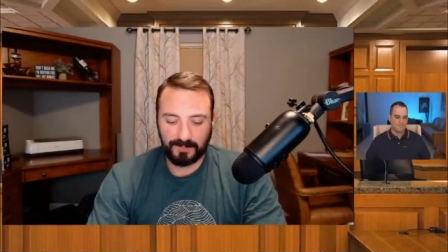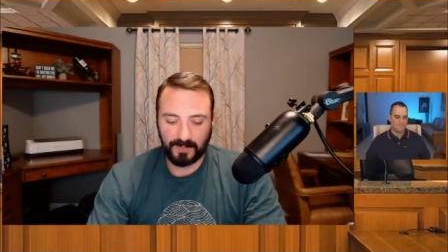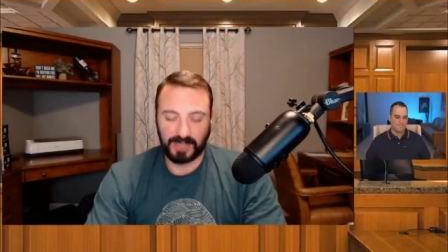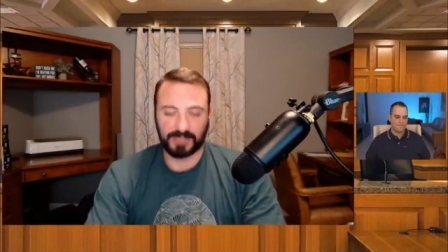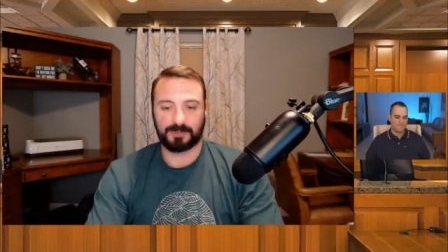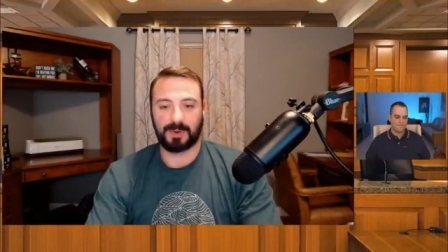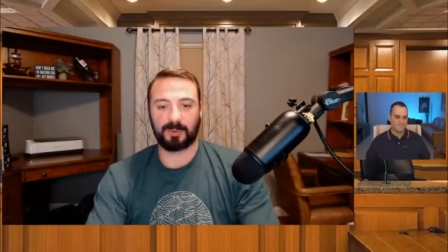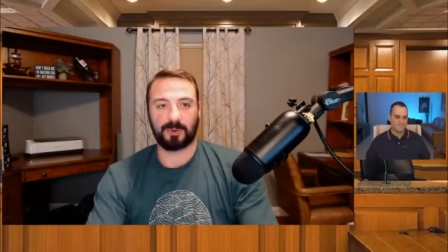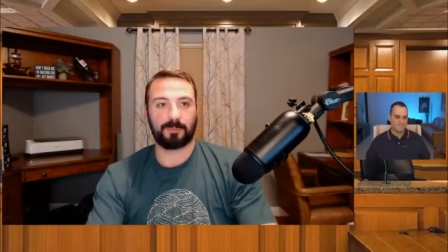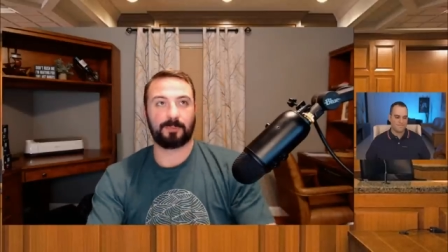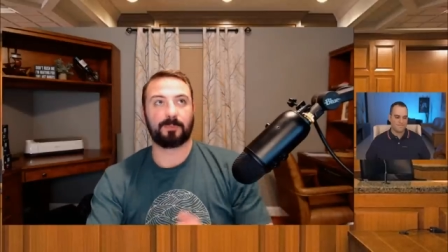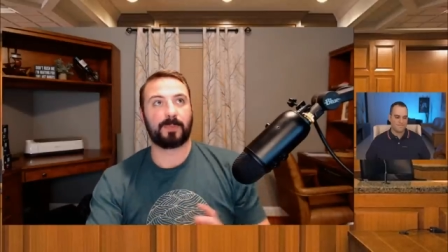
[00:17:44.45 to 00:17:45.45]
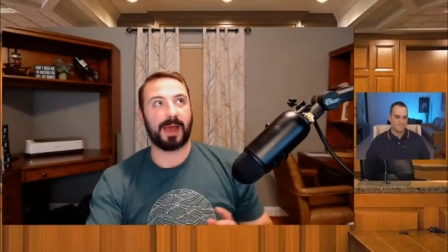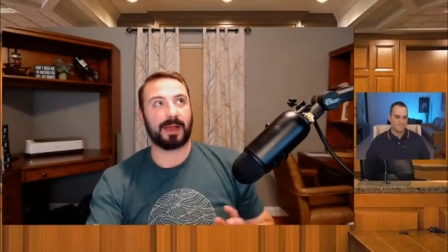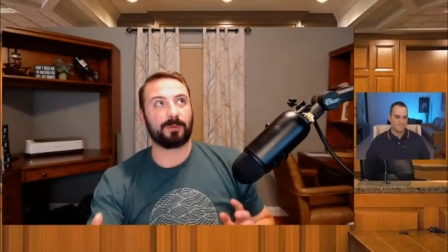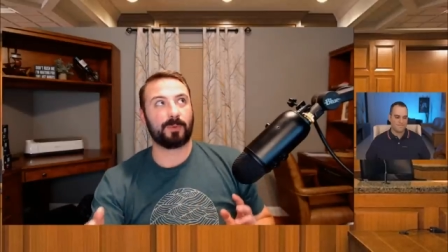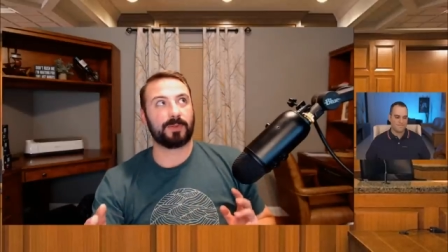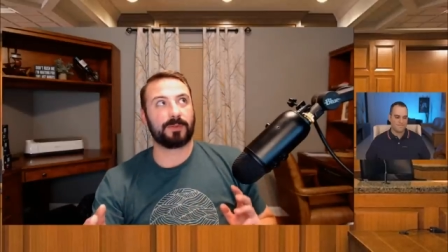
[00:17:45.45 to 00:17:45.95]
you guys remember
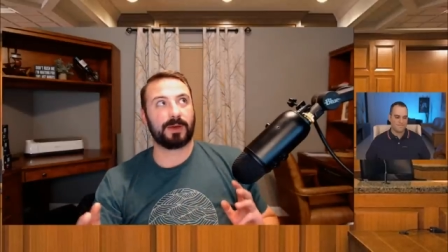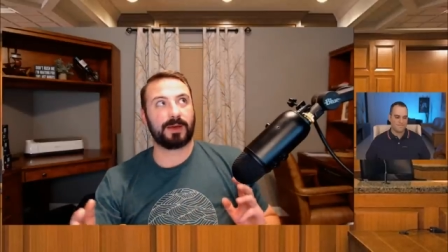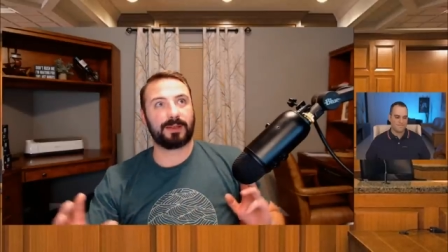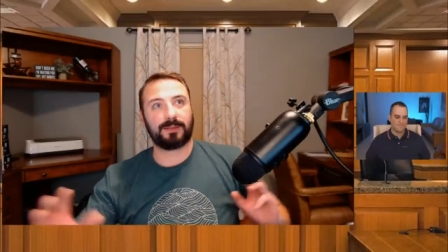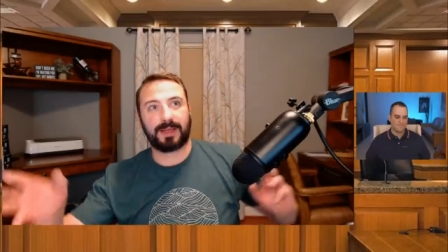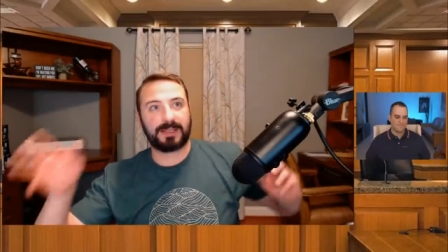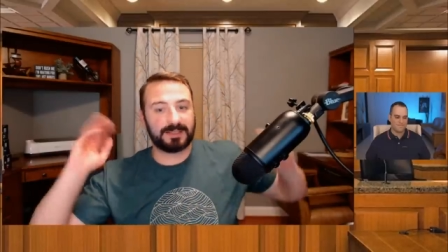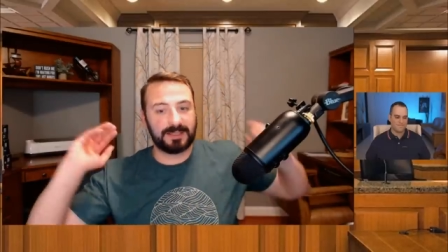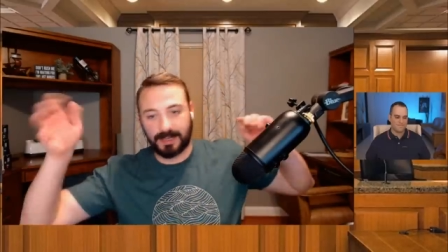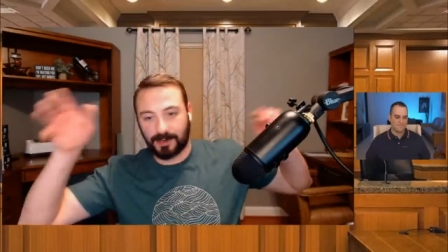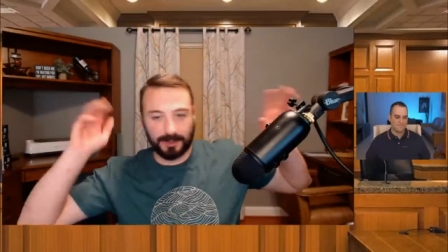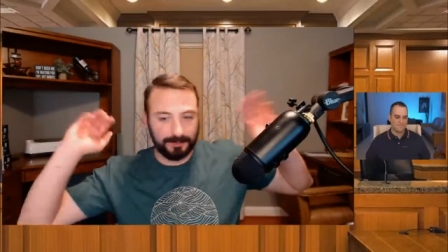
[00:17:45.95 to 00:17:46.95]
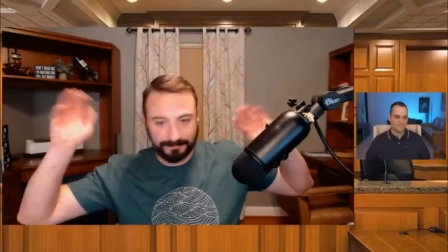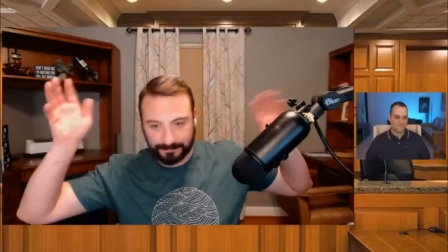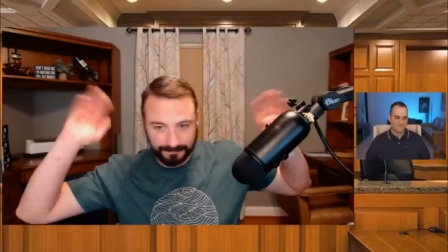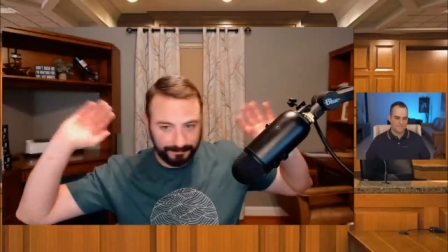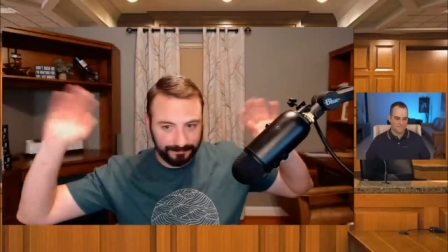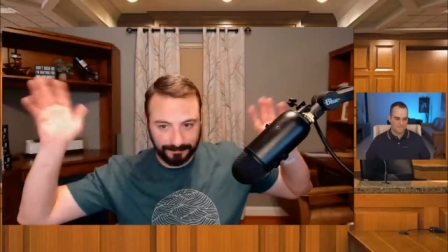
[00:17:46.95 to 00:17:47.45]
back with uh, Elaine's Theater
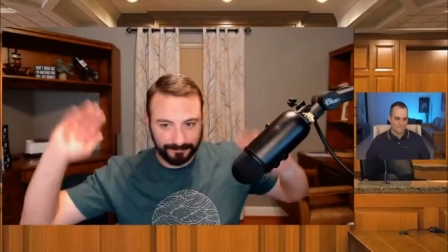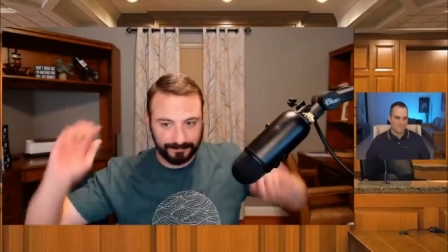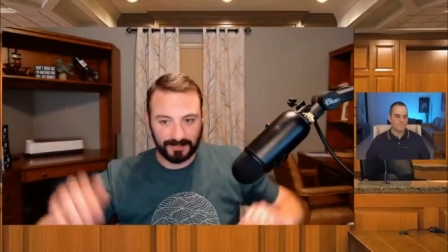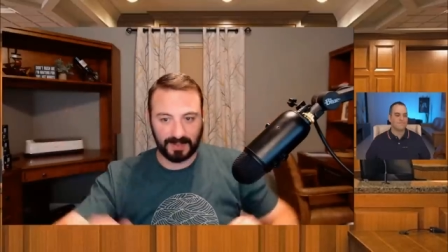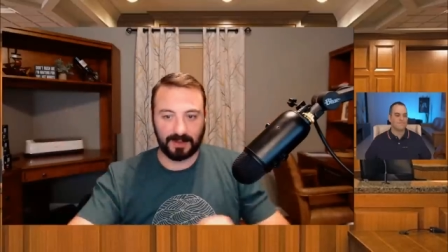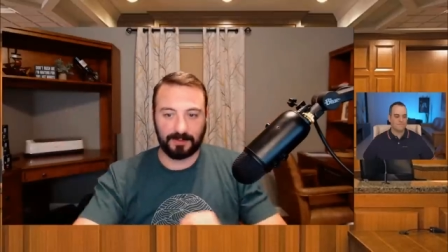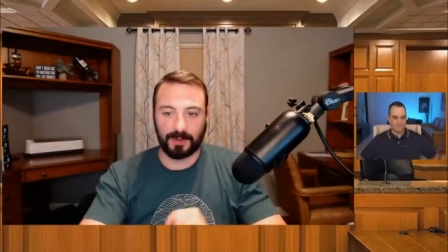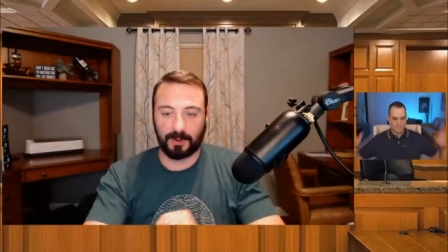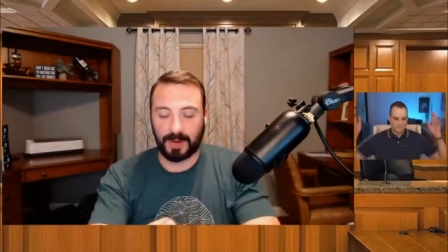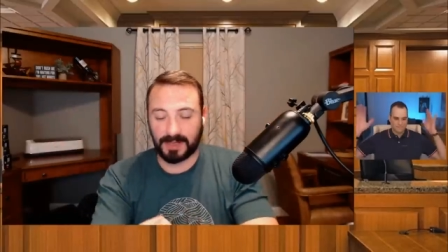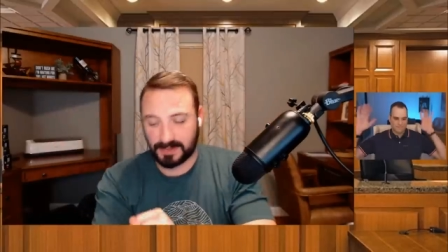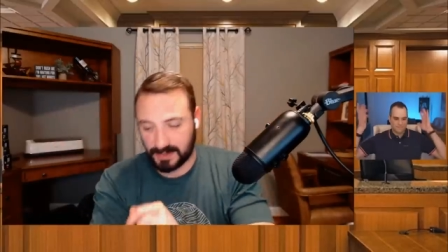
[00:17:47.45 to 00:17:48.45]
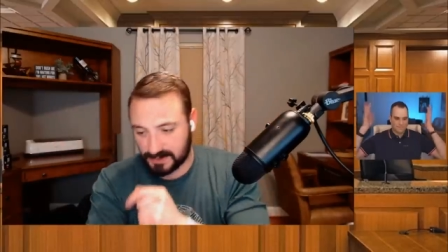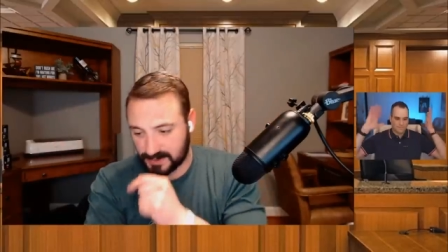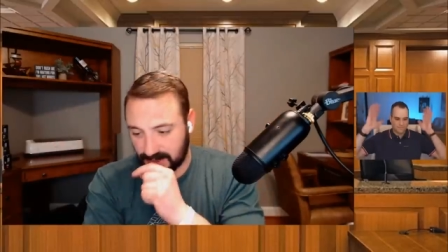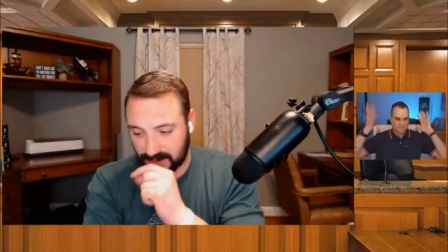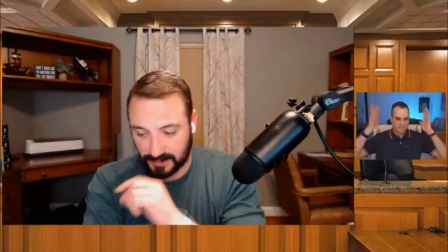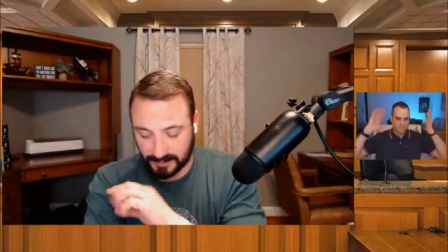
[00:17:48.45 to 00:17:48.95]
the craziness
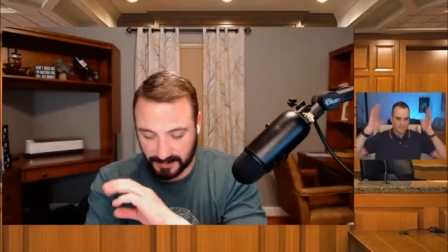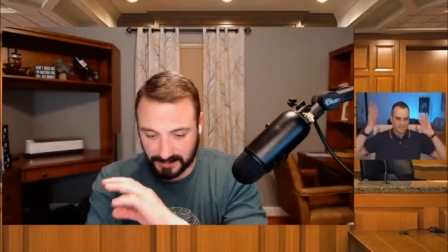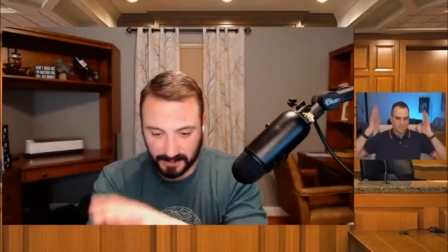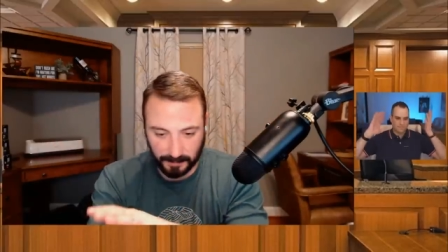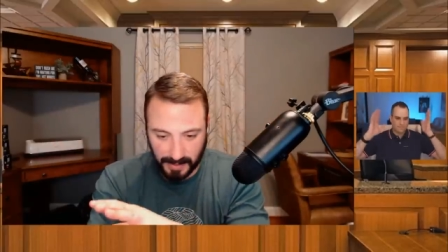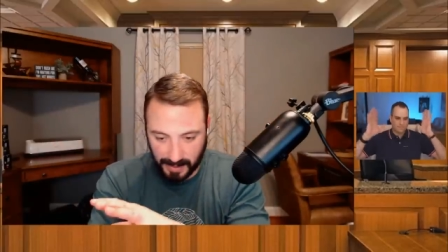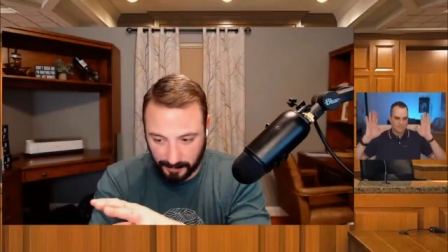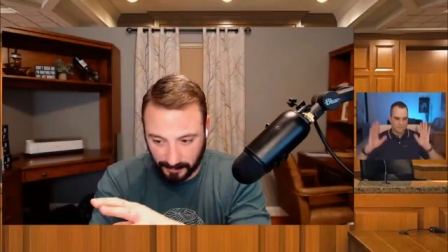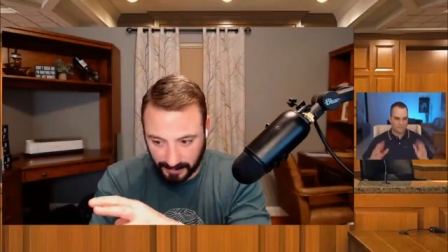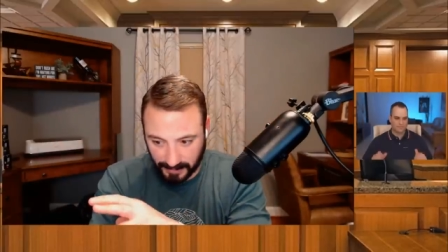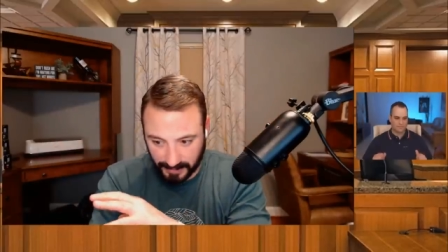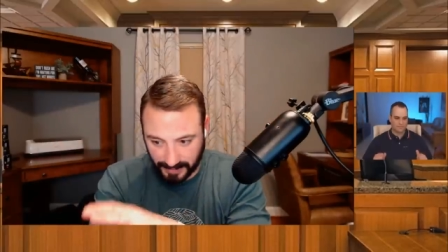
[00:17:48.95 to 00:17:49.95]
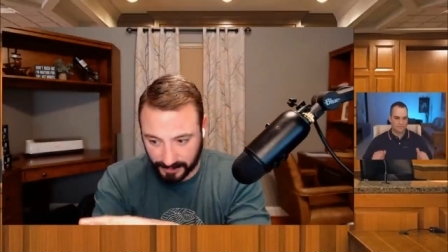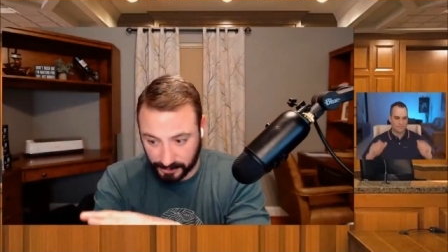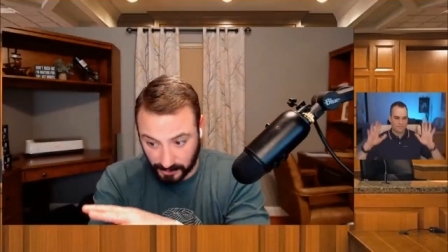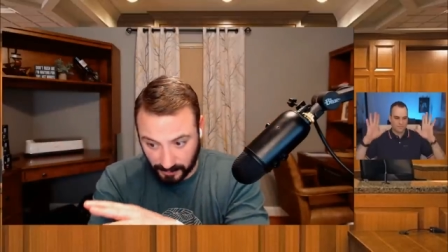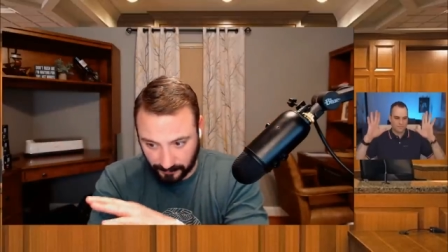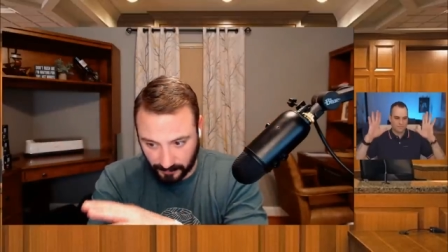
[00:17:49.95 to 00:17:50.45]
and the discombobulated
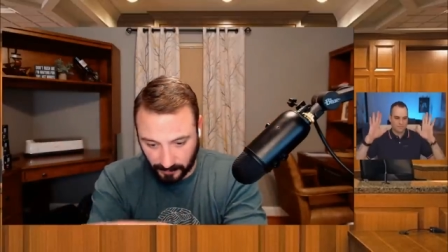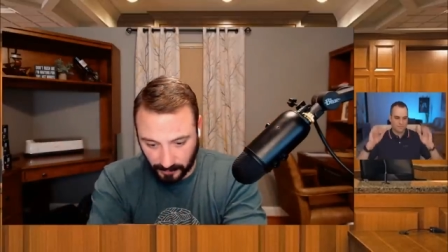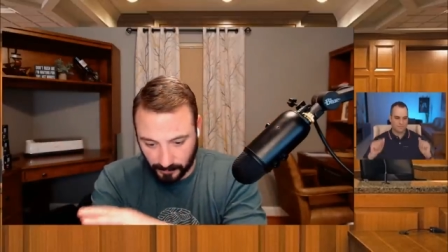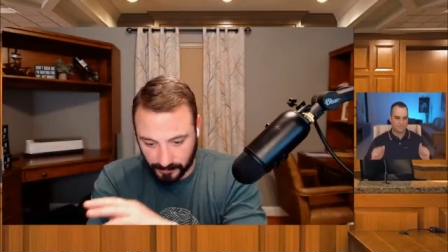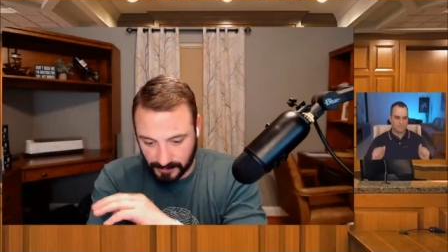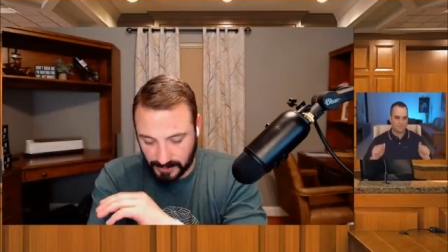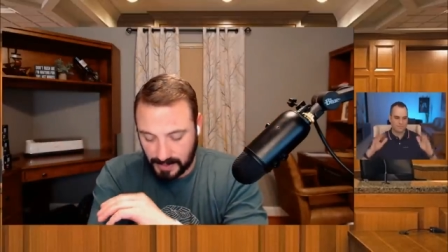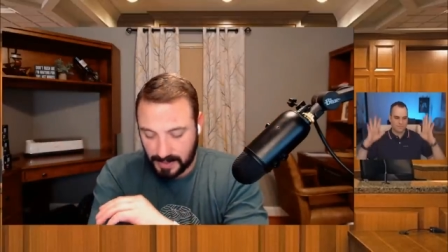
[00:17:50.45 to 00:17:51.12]
nature of the clothes,